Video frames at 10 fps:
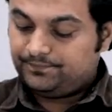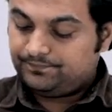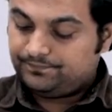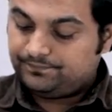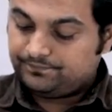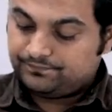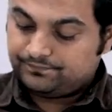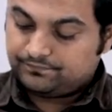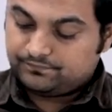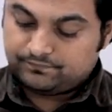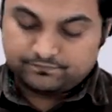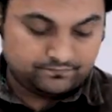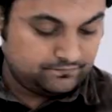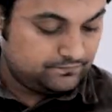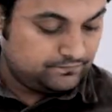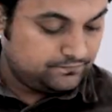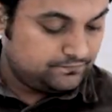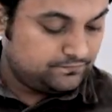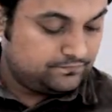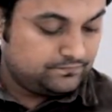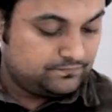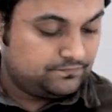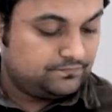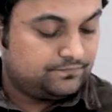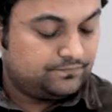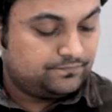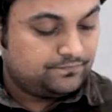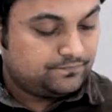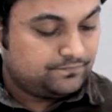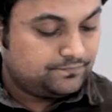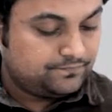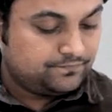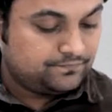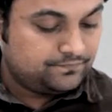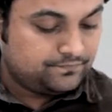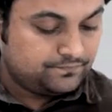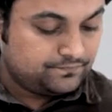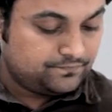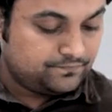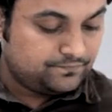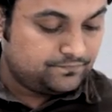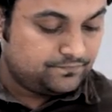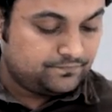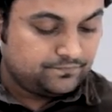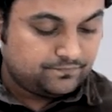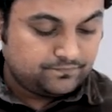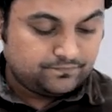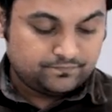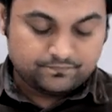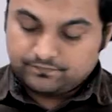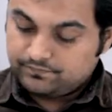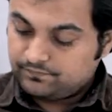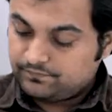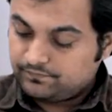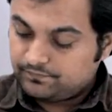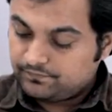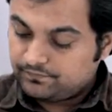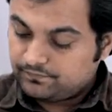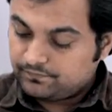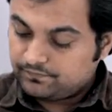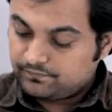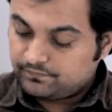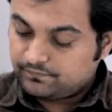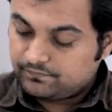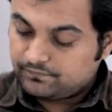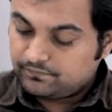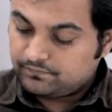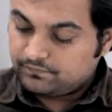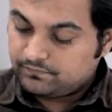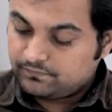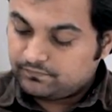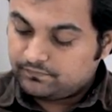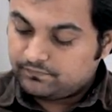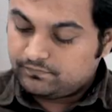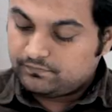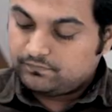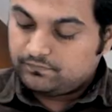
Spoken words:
Nothing is said.